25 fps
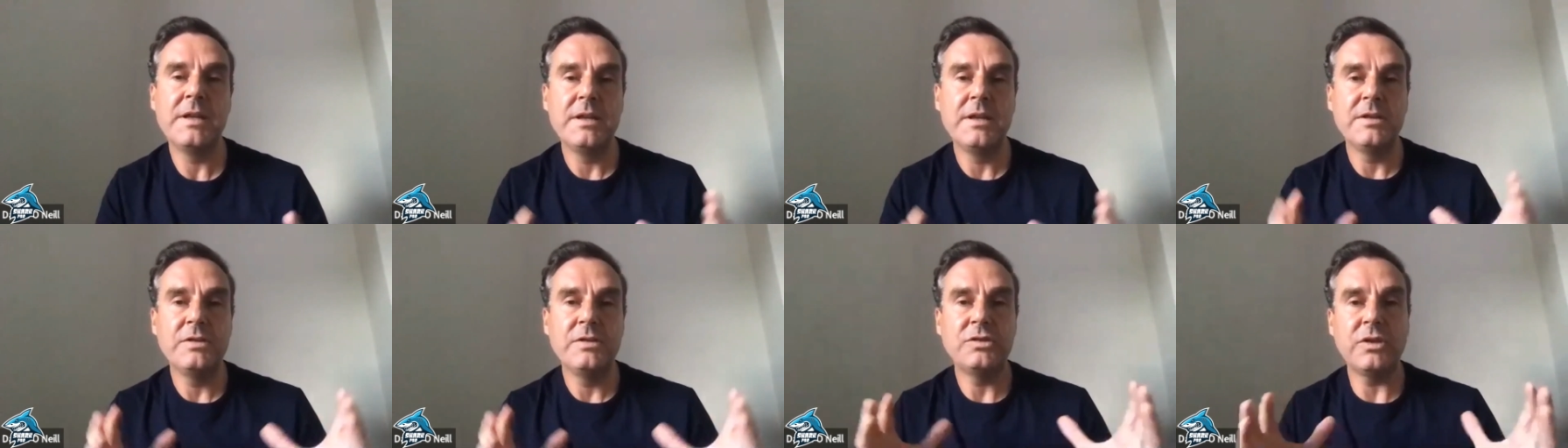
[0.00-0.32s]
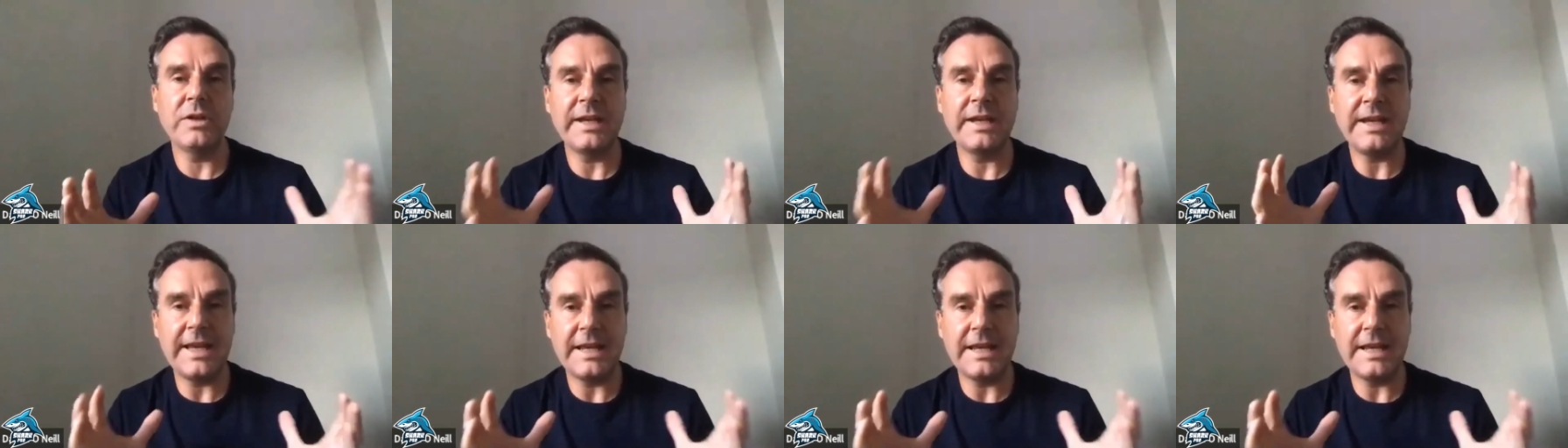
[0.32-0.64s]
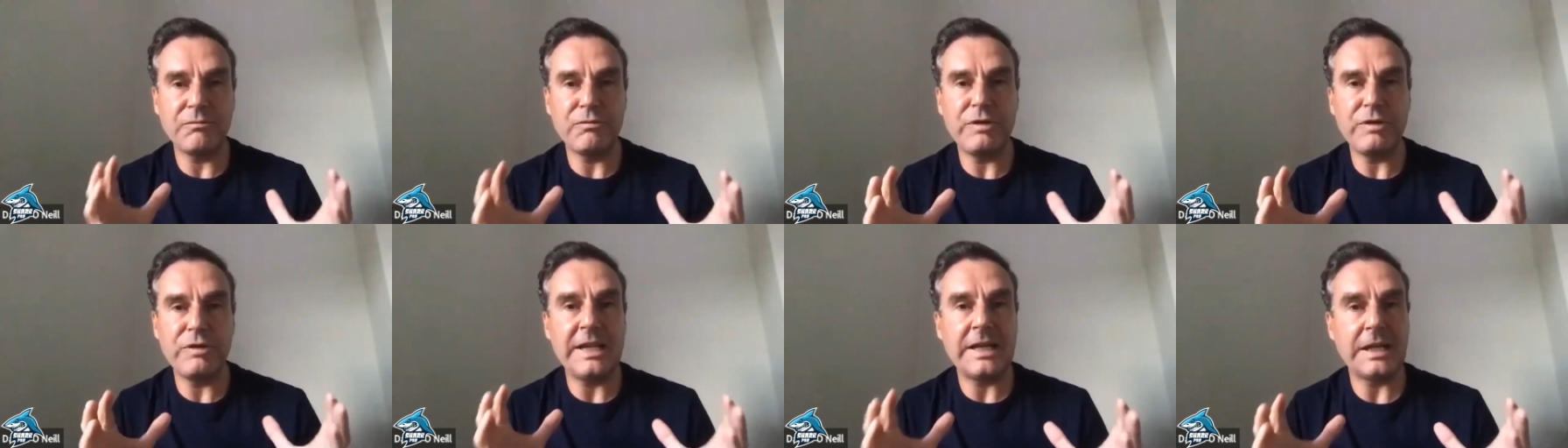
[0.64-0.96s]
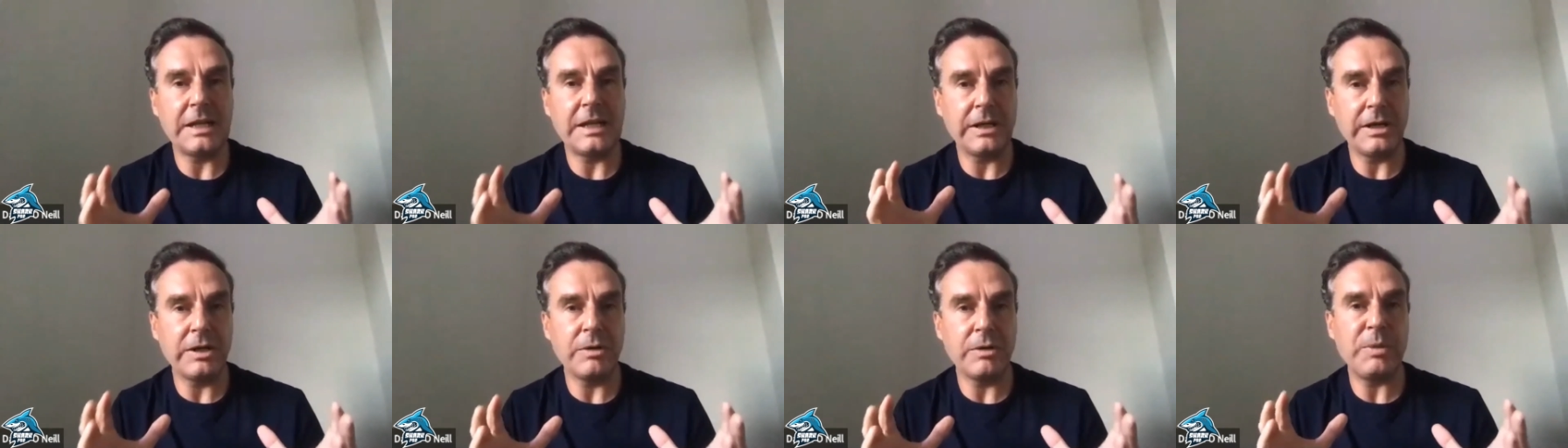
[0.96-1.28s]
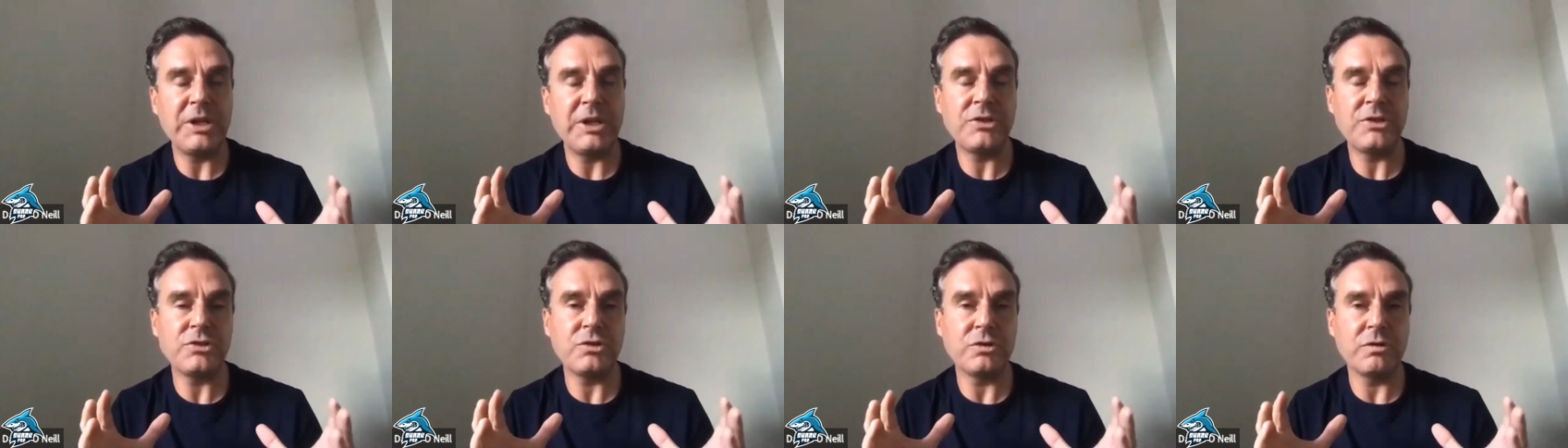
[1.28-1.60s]
so they get a really clear
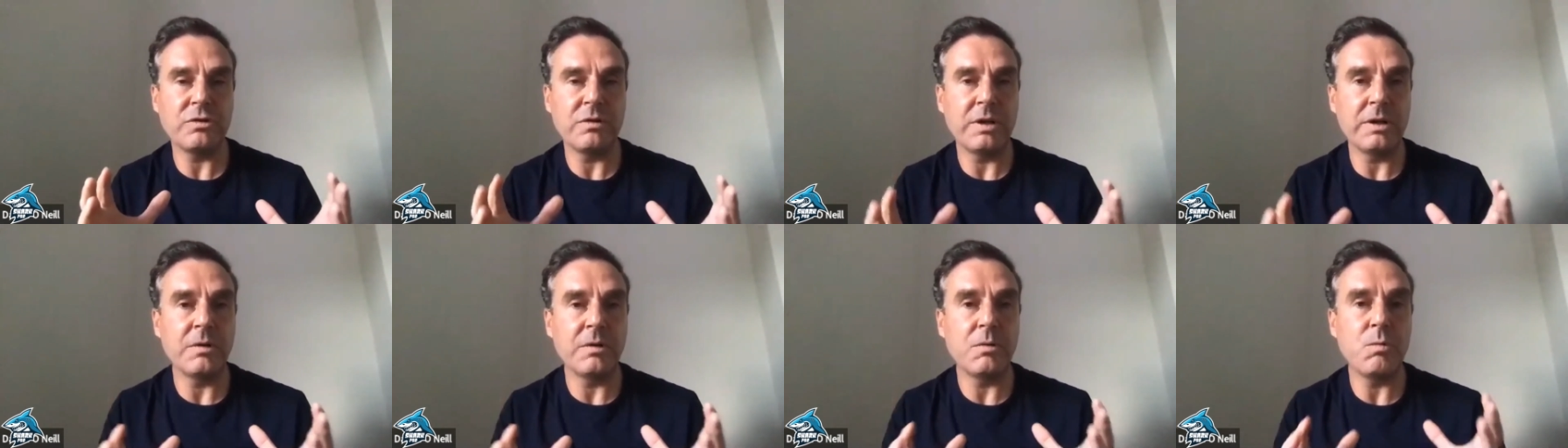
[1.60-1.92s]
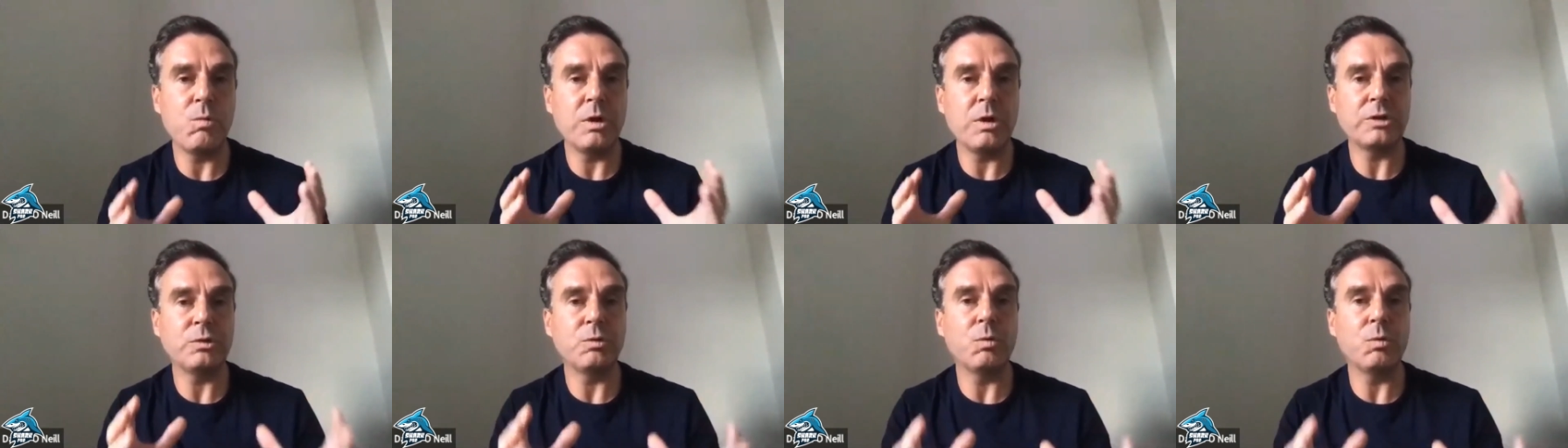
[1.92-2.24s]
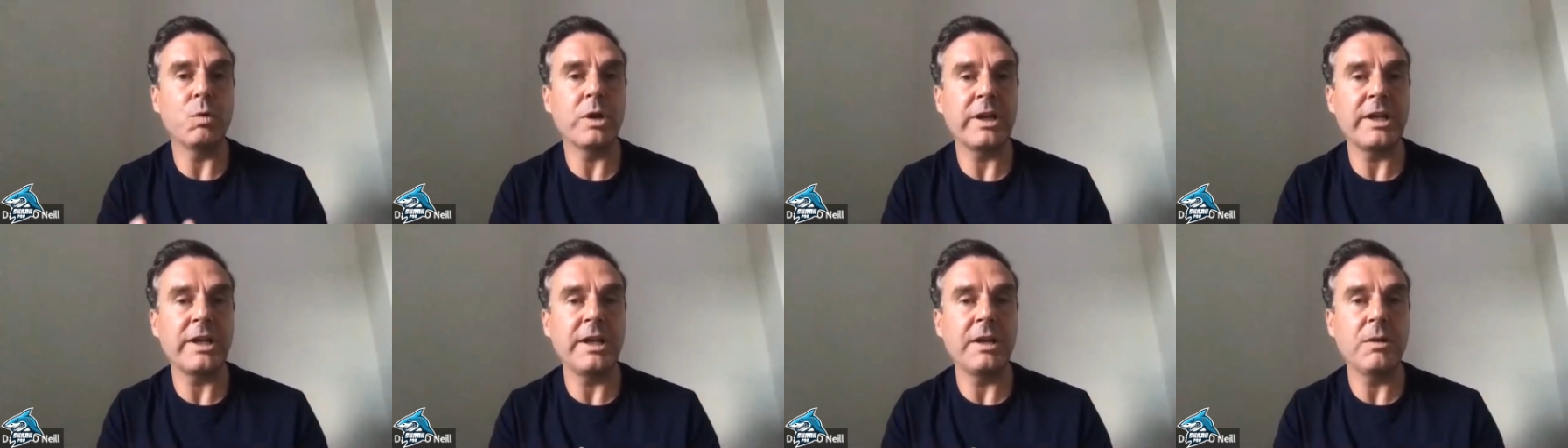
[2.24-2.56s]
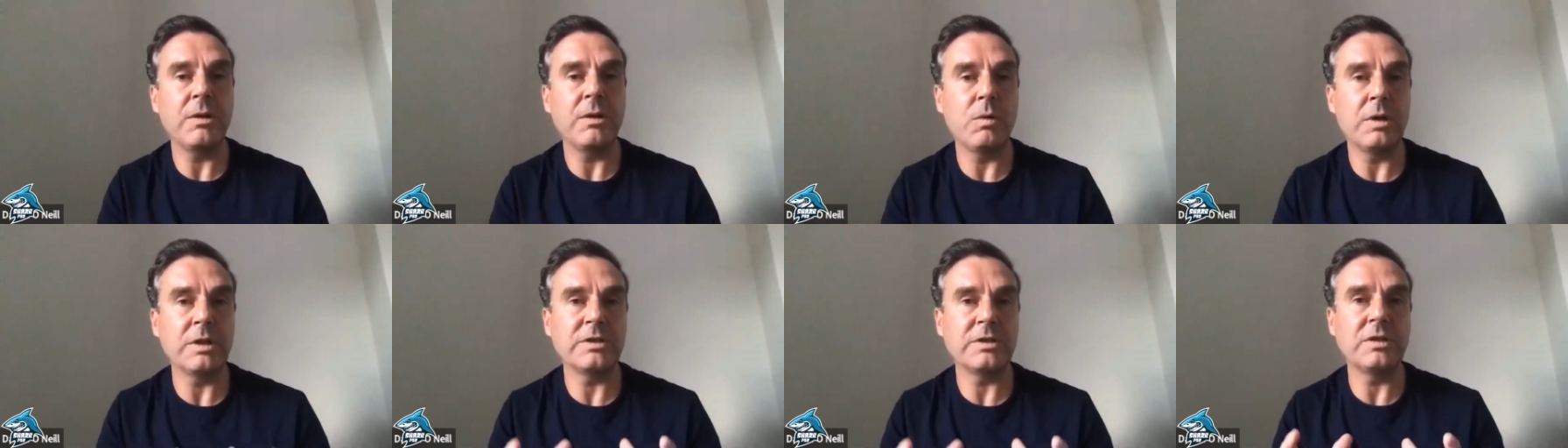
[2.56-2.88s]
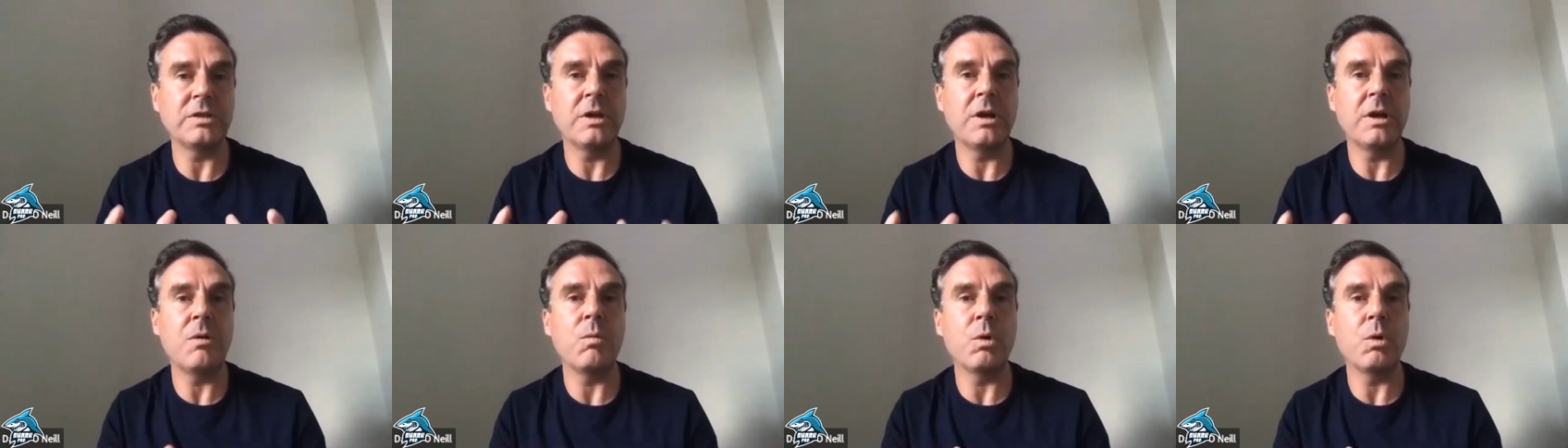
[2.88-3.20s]
picture on what's working, what's
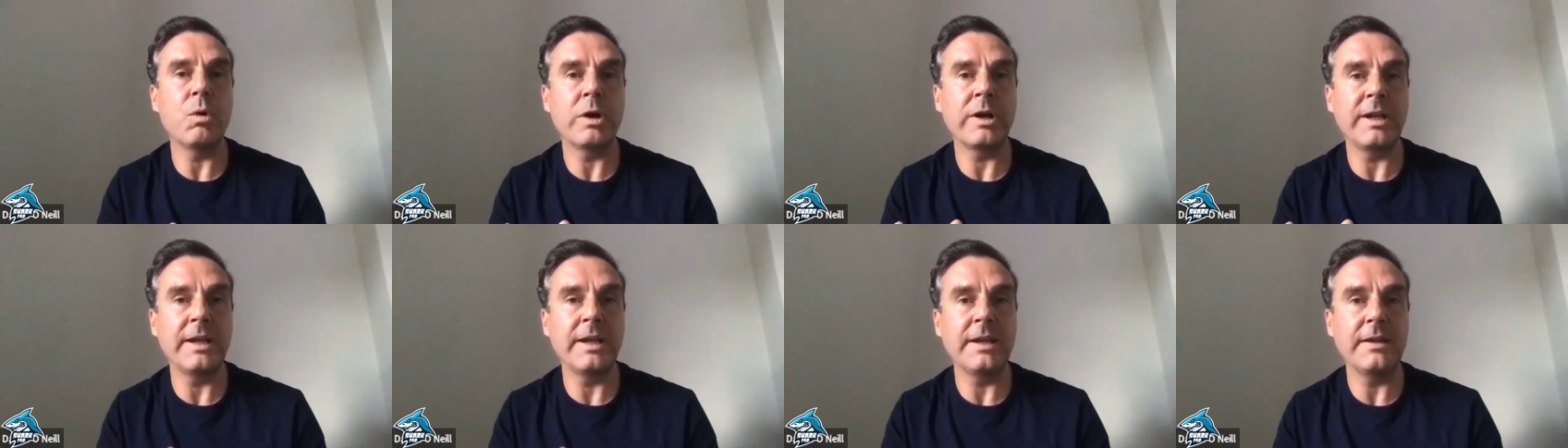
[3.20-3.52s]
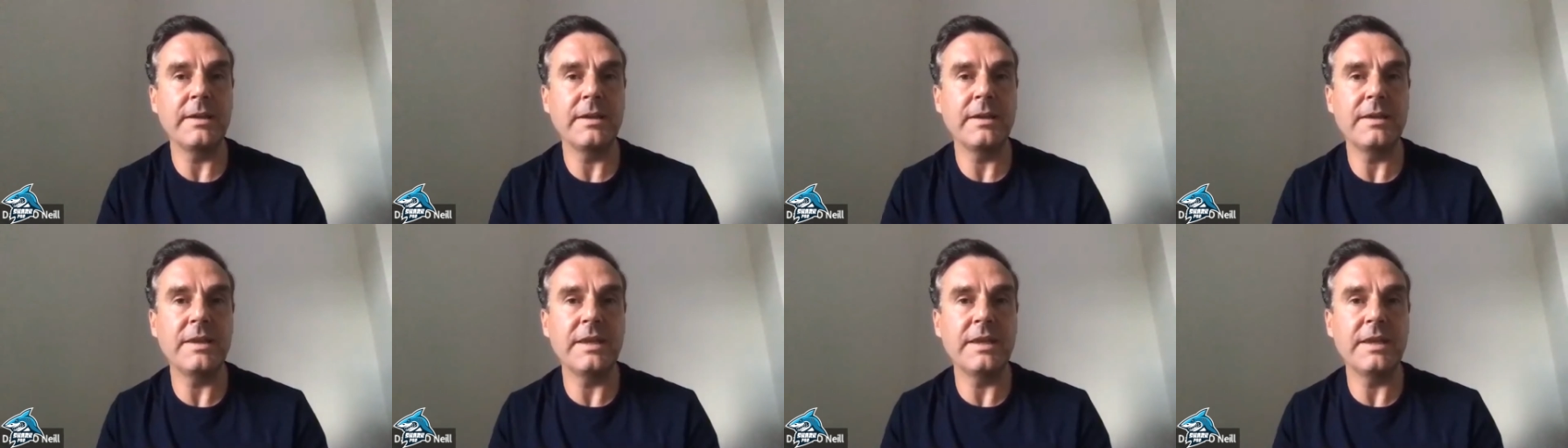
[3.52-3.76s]
not working,